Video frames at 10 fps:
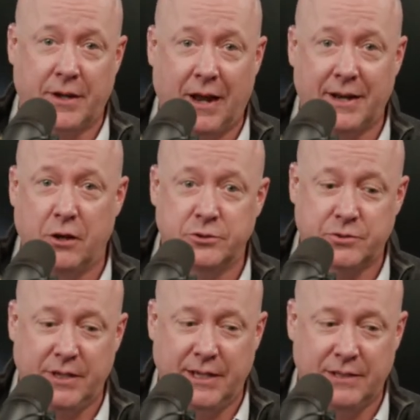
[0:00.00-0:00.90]
It kind of
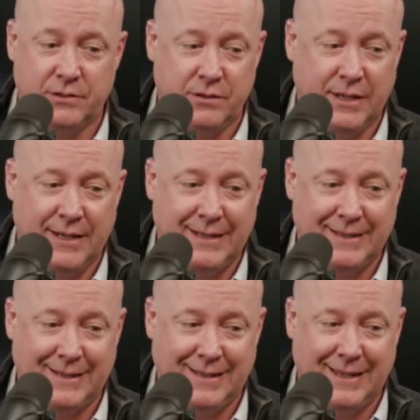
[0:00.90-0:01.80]
goes in
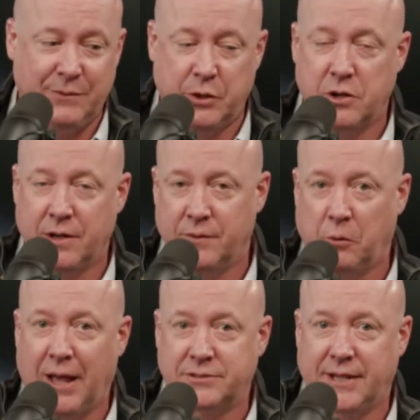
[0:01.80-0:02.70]
in in there in the
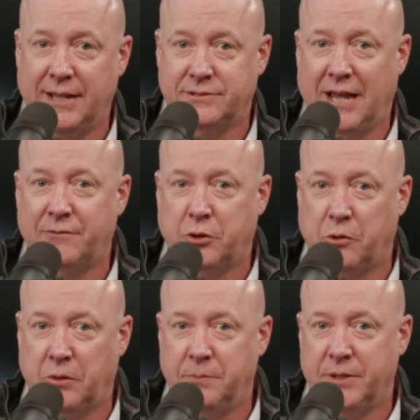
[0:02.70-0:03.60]
last dance after
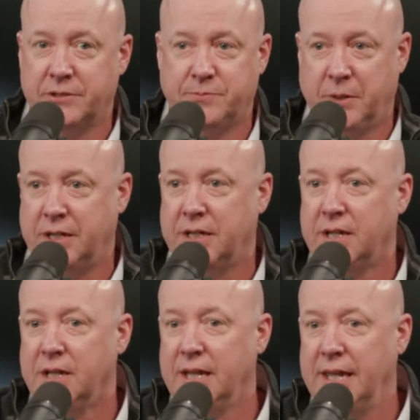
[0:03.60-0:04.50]
Olympics, but
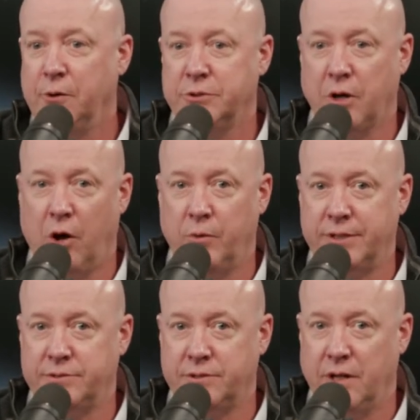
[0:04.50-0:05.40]
he was
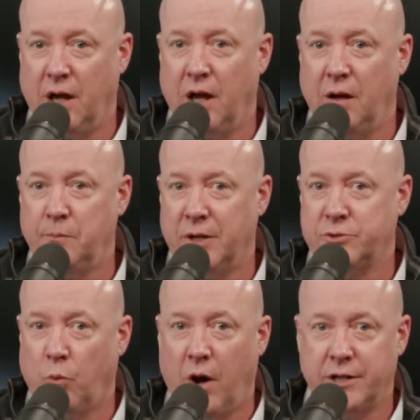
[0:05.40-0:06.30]
always uh, a
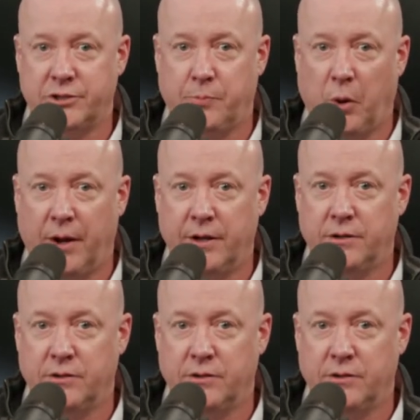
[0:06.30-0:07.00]
must-watch player.